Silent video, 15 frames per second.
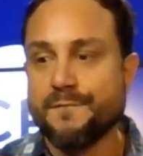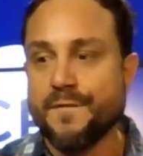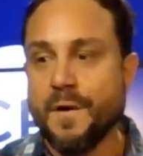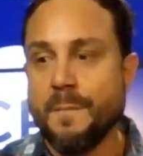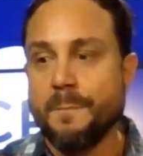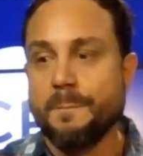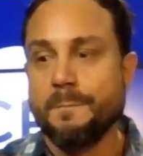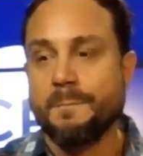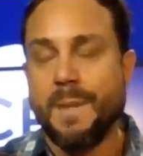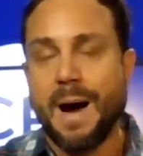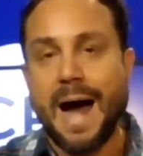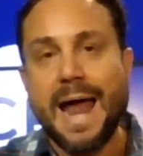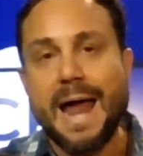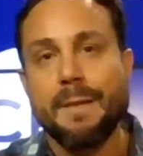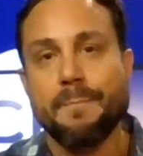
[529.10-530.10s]
from
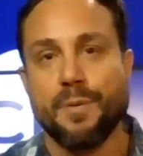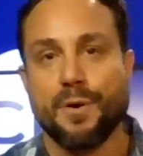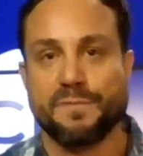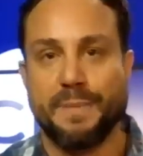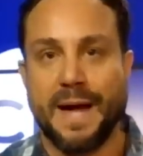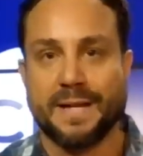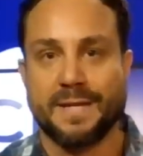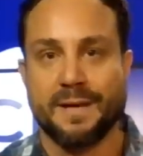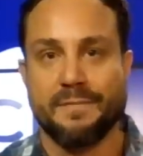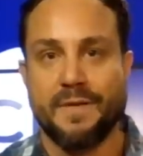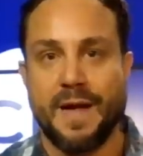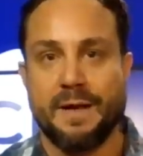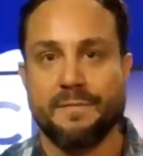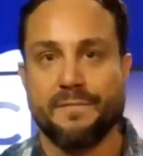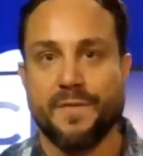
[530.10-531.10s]
my perspective,
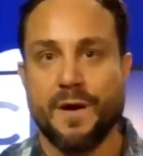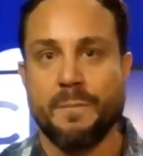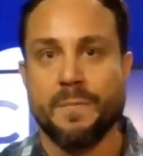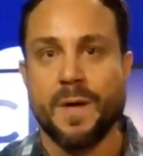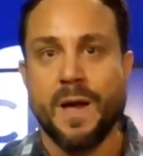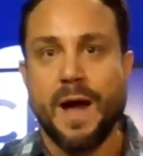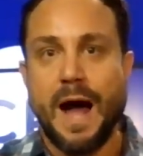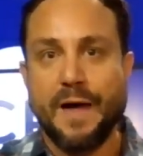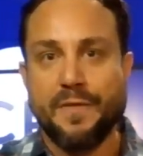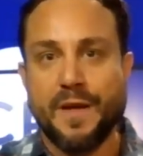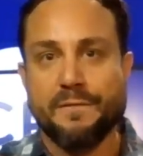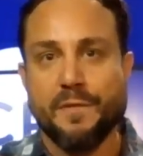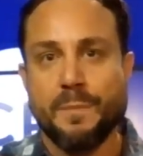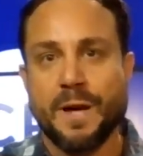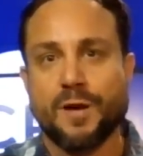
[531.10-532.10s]
and I
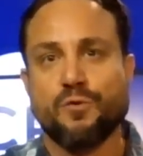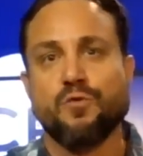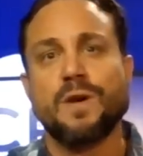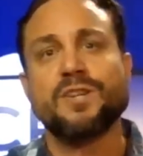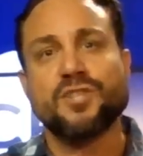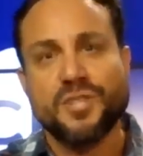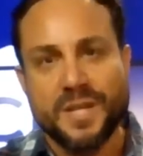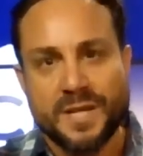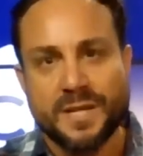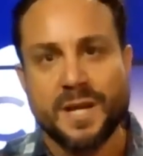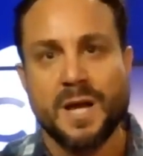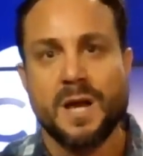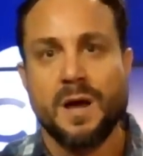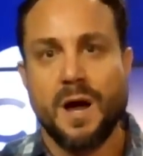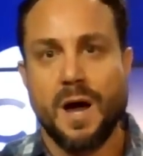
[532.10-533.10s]
think from a
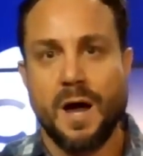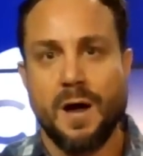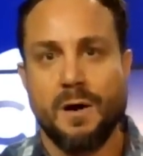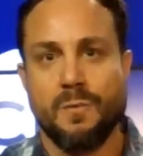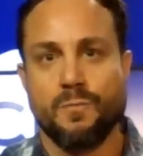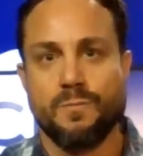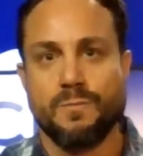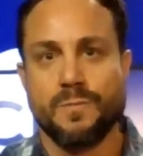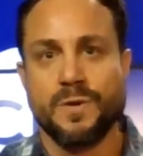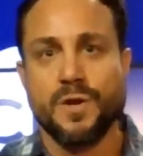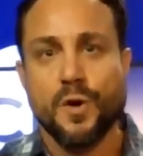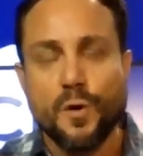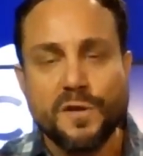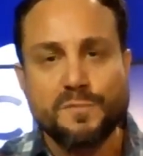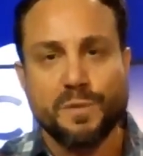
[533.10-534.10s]
Christian
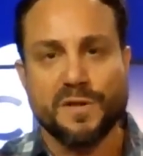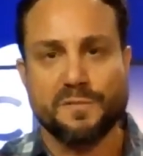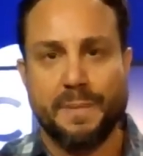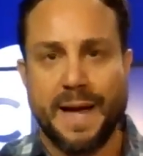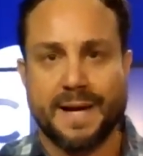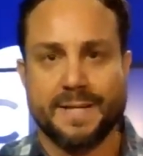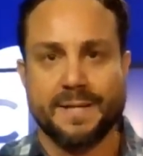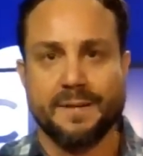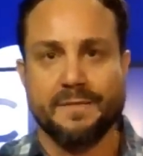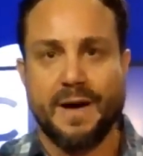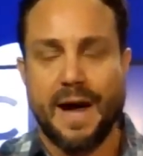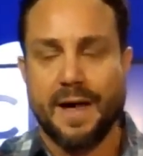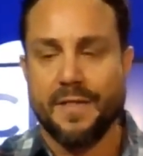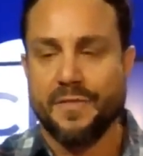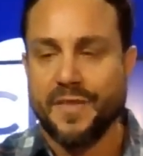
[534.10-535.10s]
news perspective,
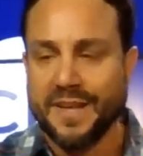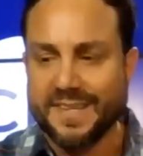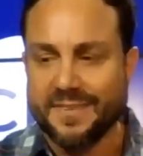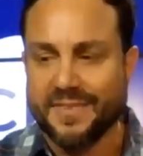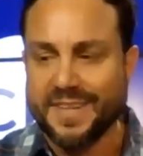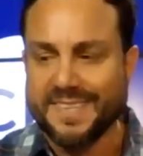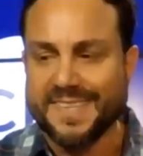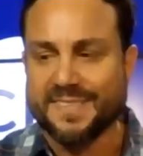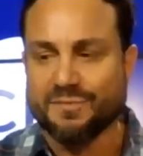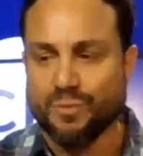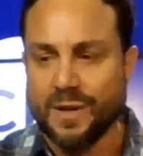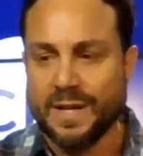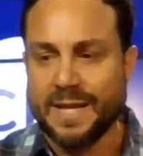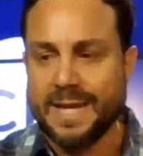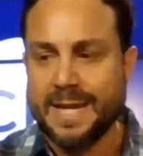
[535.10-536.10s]
this is
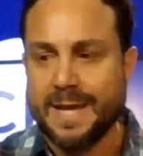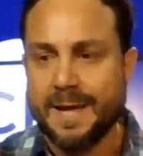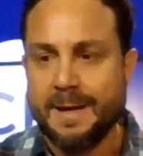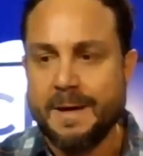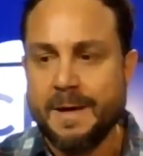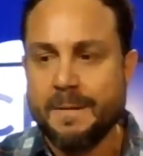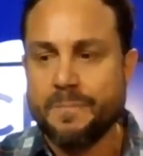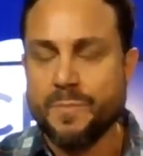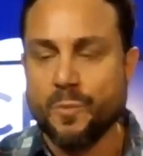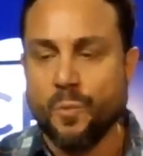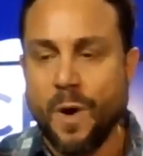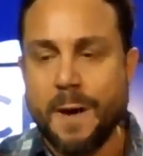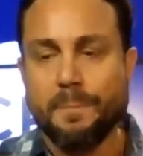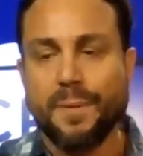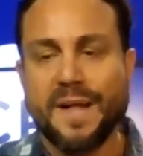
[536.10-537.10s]
really
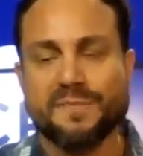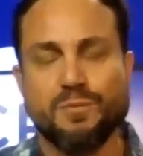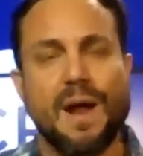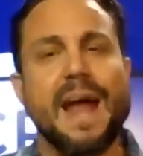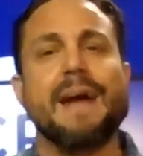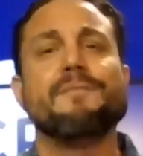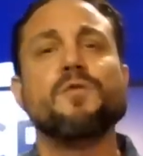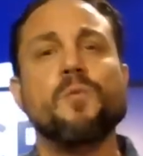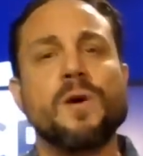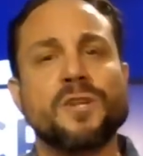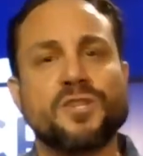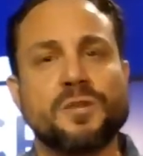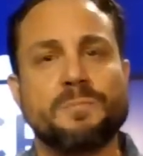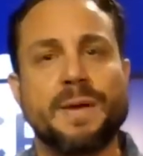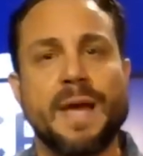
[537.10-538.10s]
one place where everyone
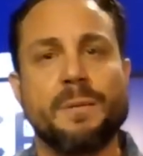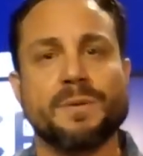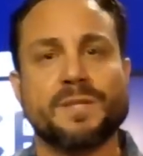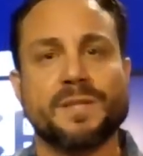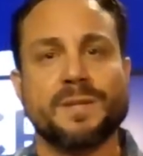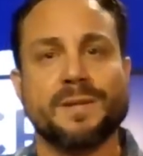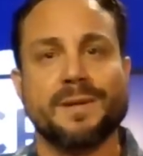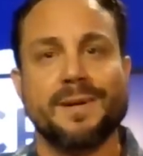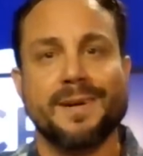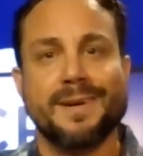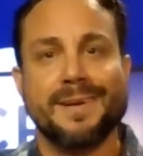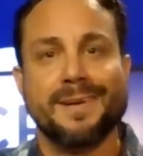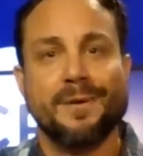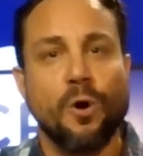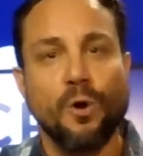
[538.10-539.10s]
should be able to
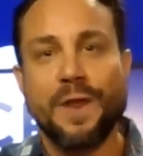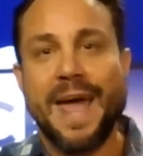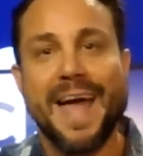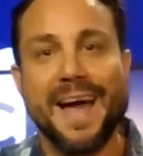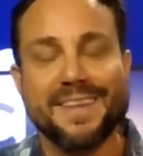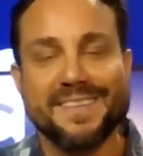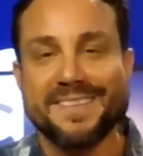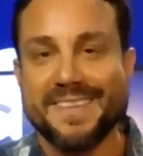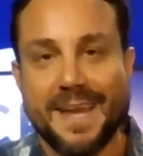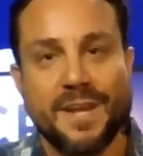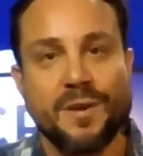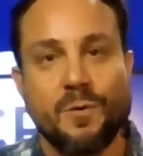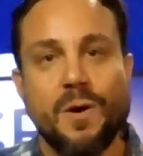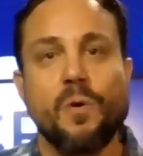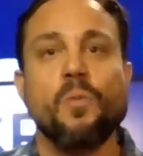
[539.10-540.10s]
hold hands and say,
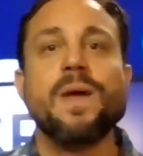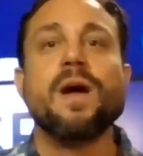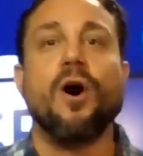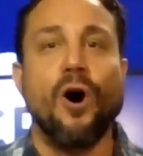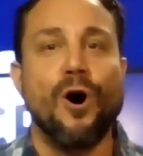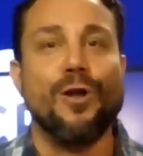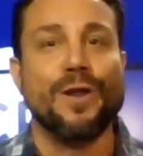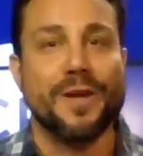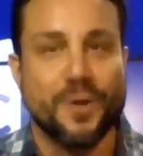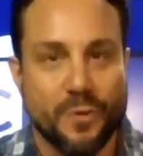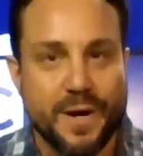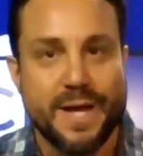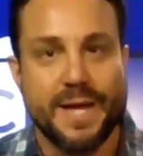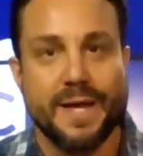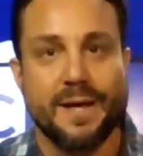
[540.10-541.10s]
you know what, we all
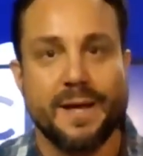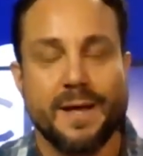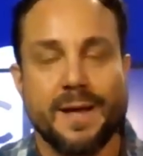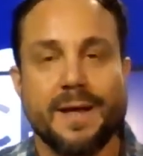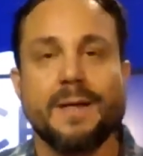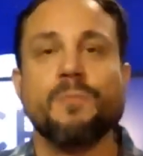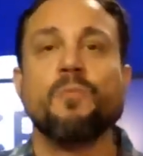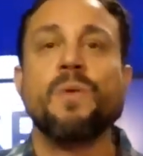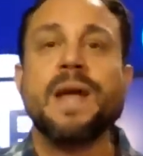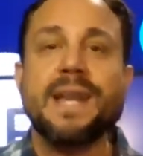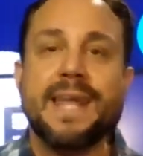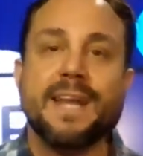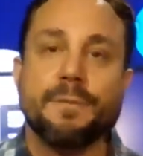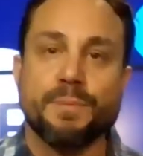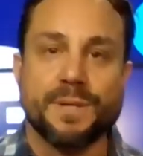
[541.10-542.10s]
agree. We
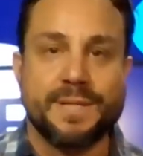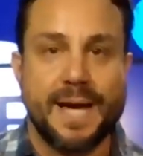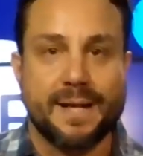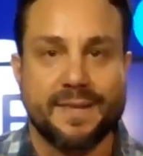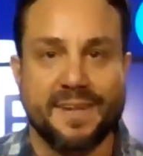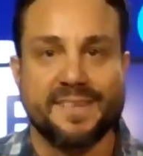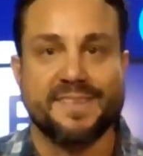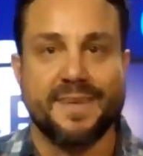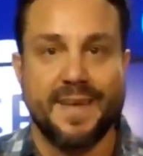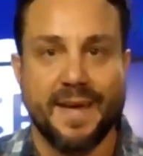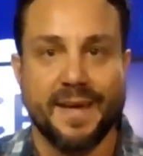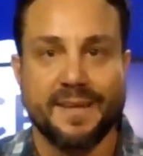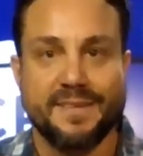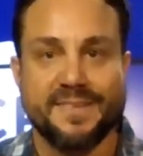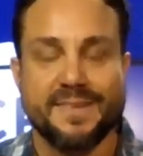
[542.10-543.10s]
need to protect these
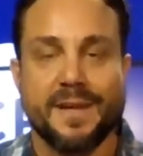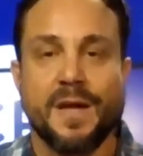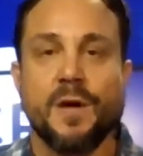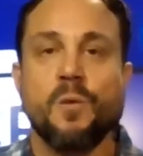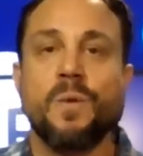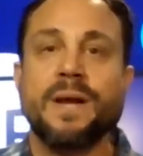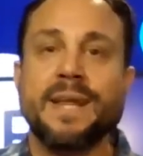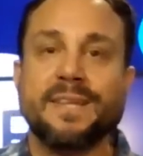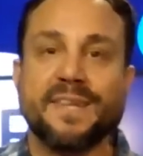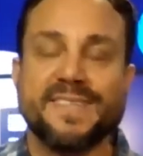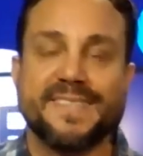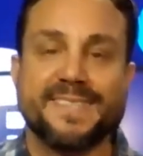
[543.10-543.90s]
kids. We need to